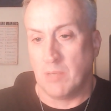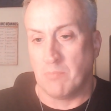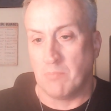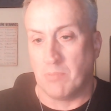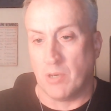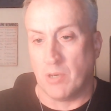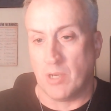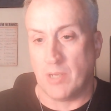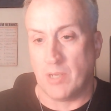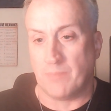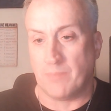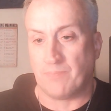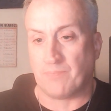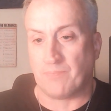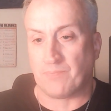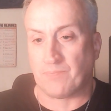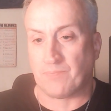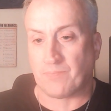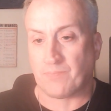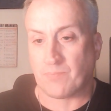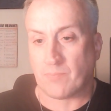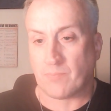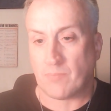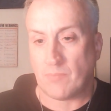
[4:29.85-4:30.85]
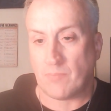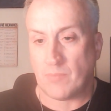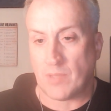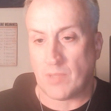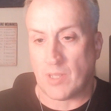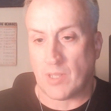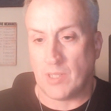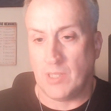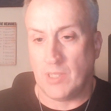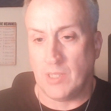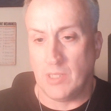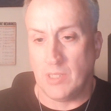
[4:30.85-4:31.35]
but
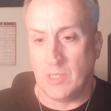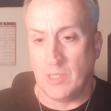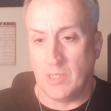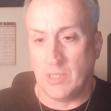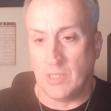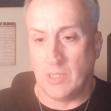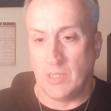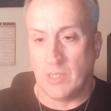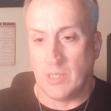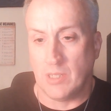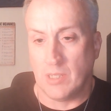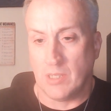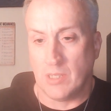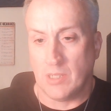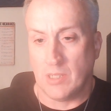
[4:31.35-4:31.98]
he